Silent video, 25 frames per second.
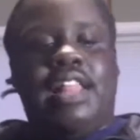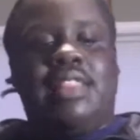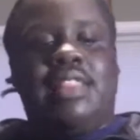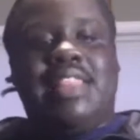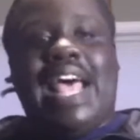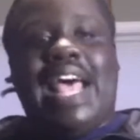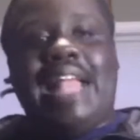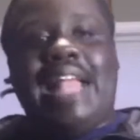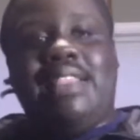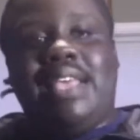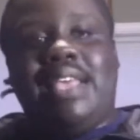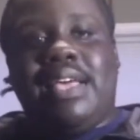
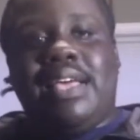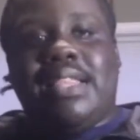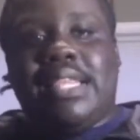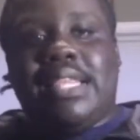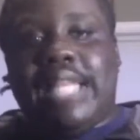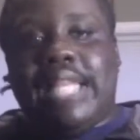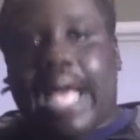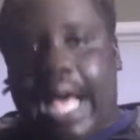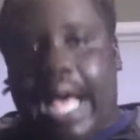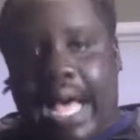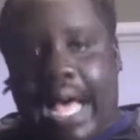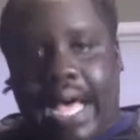that takes
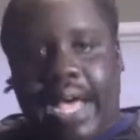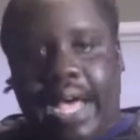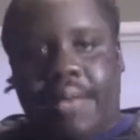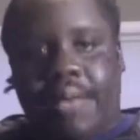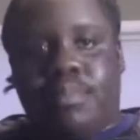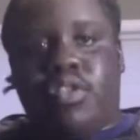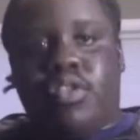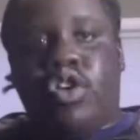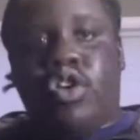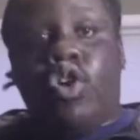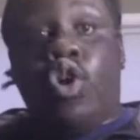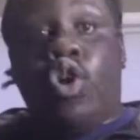time
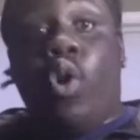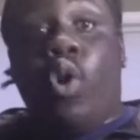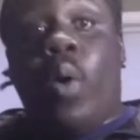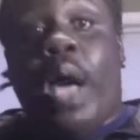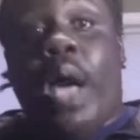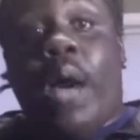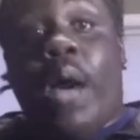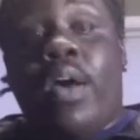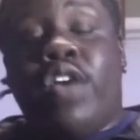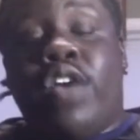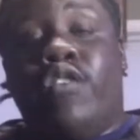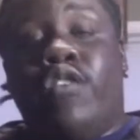to go
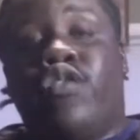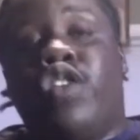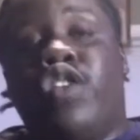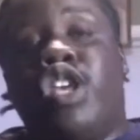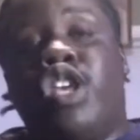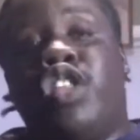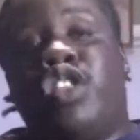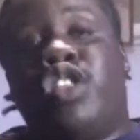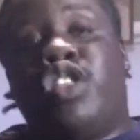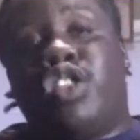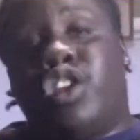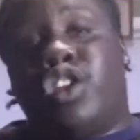out and
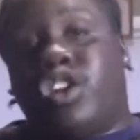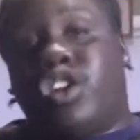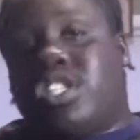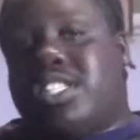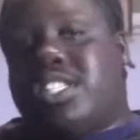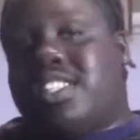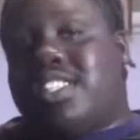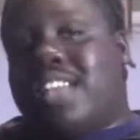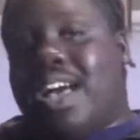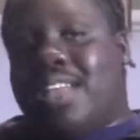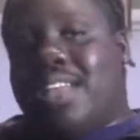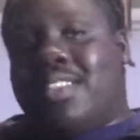
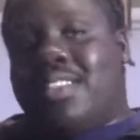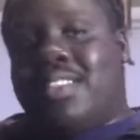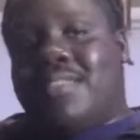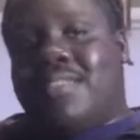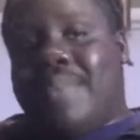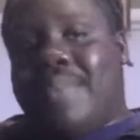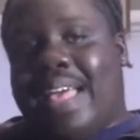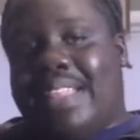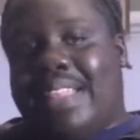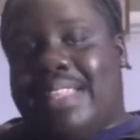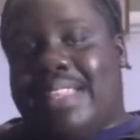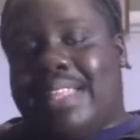research toxic
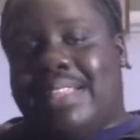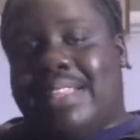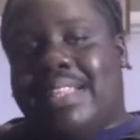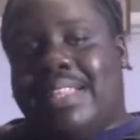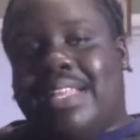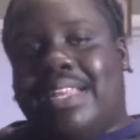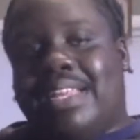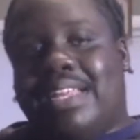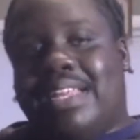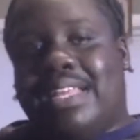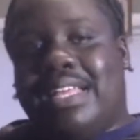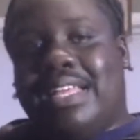
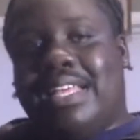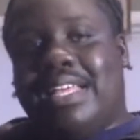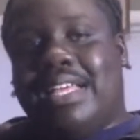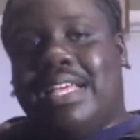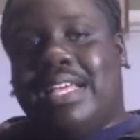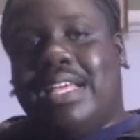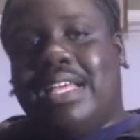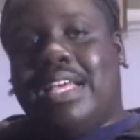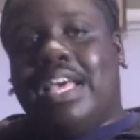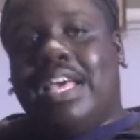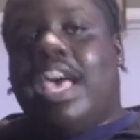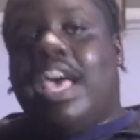
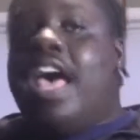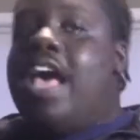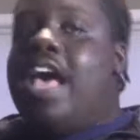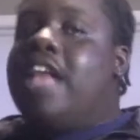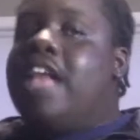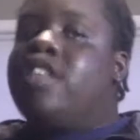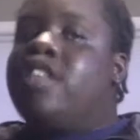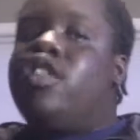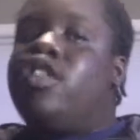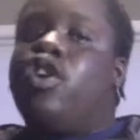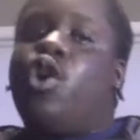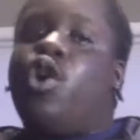masculinity,
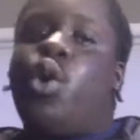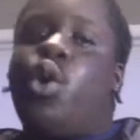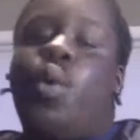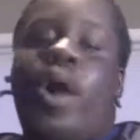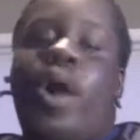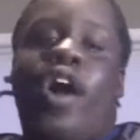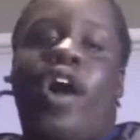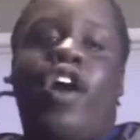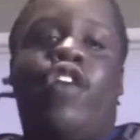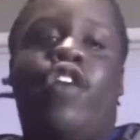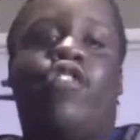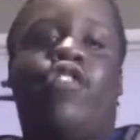to go
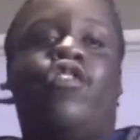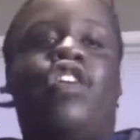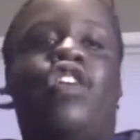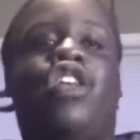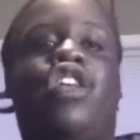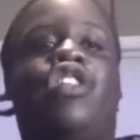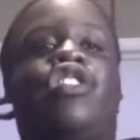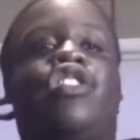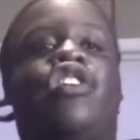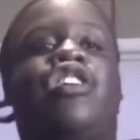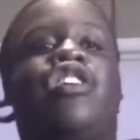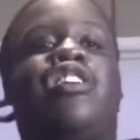out and
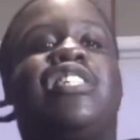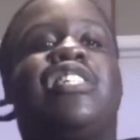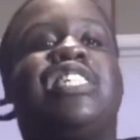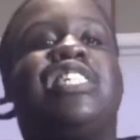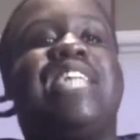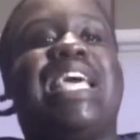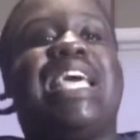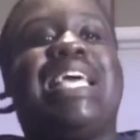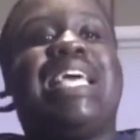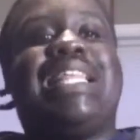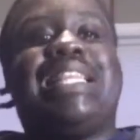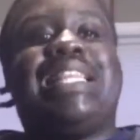research
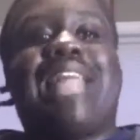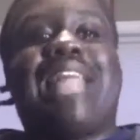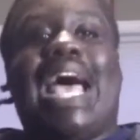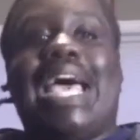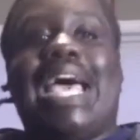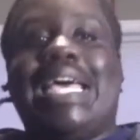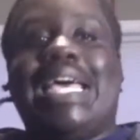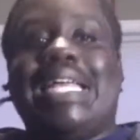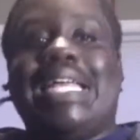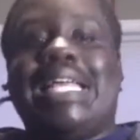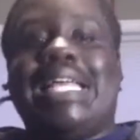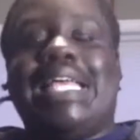
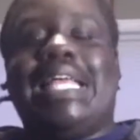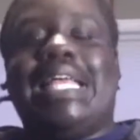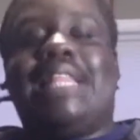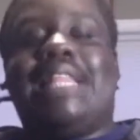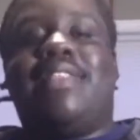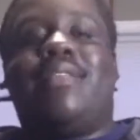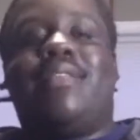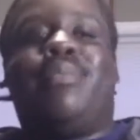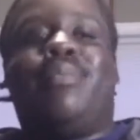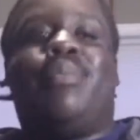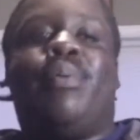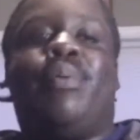anxiety and
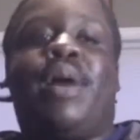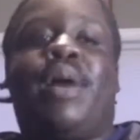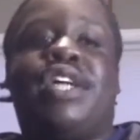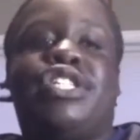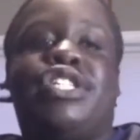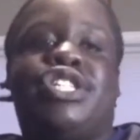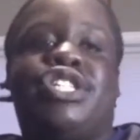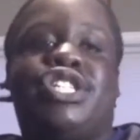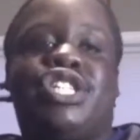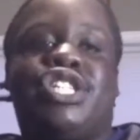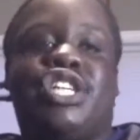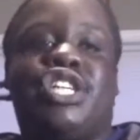
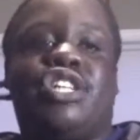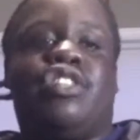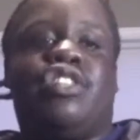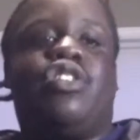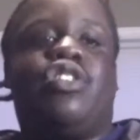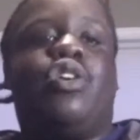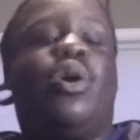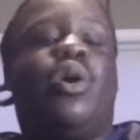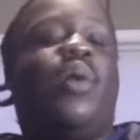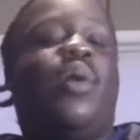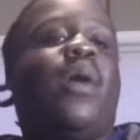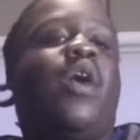depression,
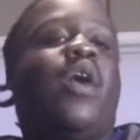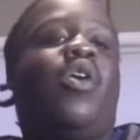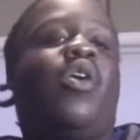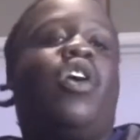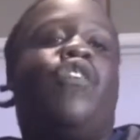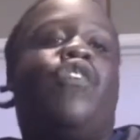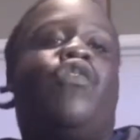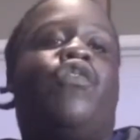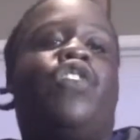to go out and